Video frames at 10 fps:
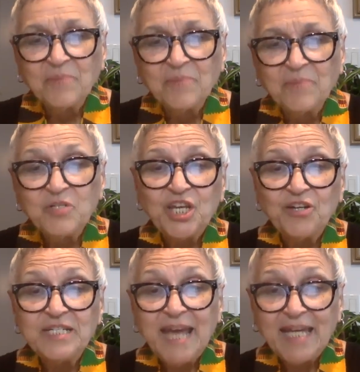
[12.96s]
I'm going to
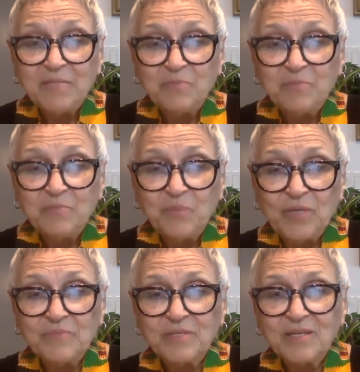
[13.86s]
share 9
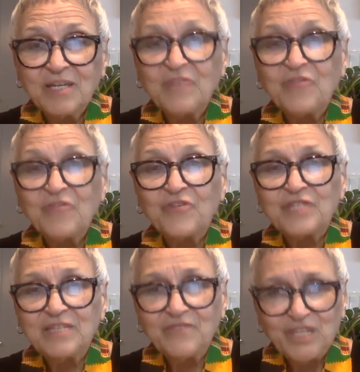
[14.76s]
poems in
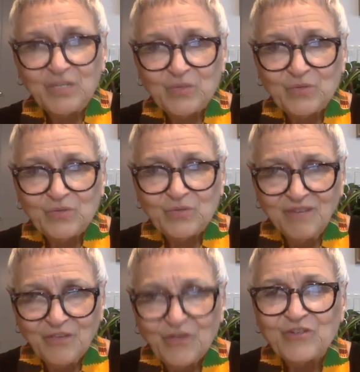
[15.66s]
13 videos,
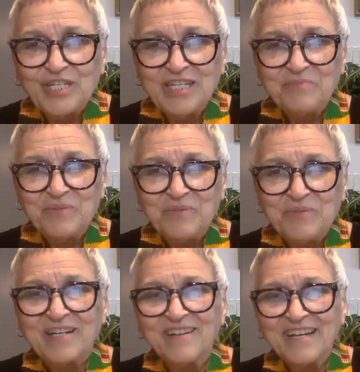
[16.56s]
13
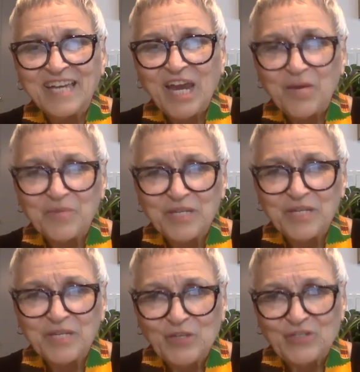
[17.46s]
being a
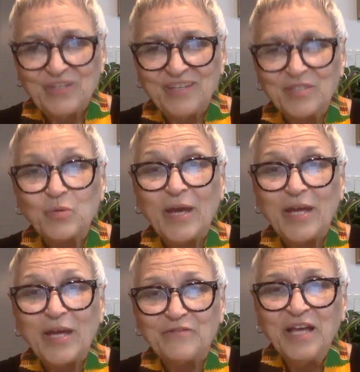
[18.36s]
Caribbean dozen,
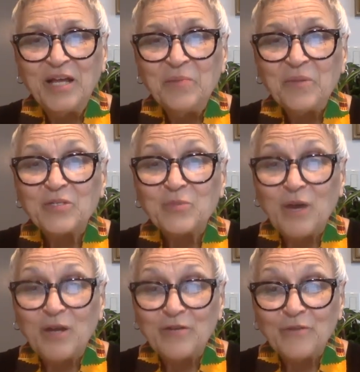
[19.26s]
12 plus
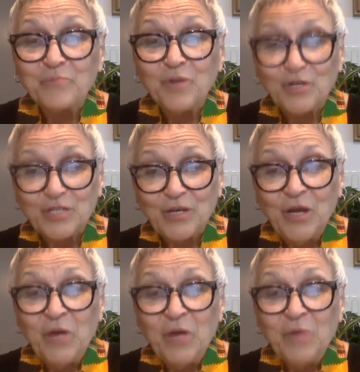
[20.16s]
1 for Brata.
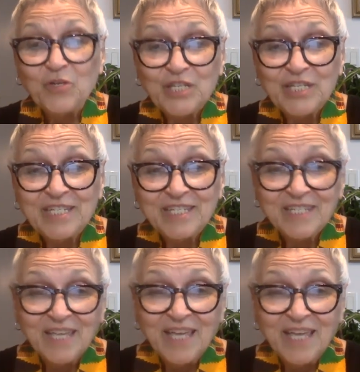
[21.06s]
Brata
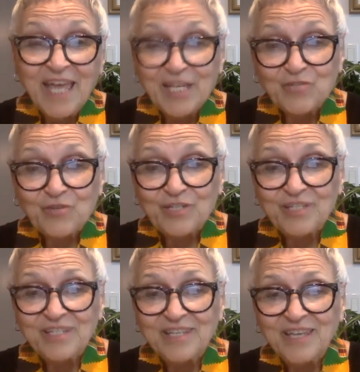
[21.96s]
is
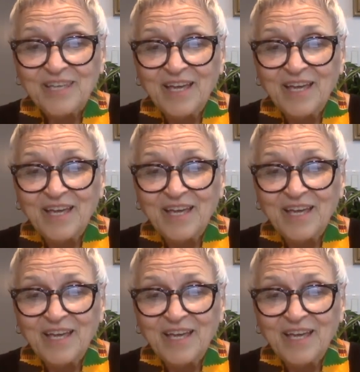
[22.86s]
extras.